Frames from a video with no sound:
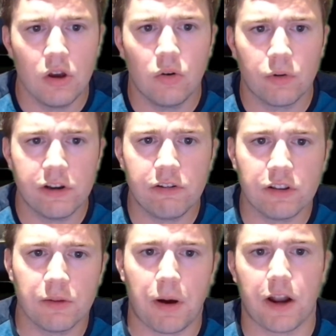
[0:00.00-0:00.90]
We're nearing
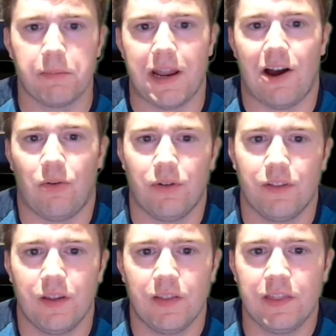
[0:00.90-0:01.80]
the bottom now.
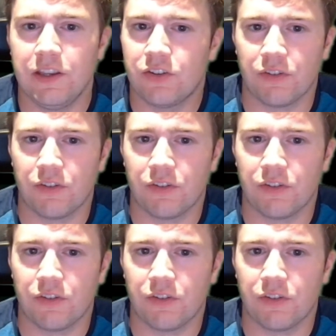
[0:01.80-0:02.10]
These are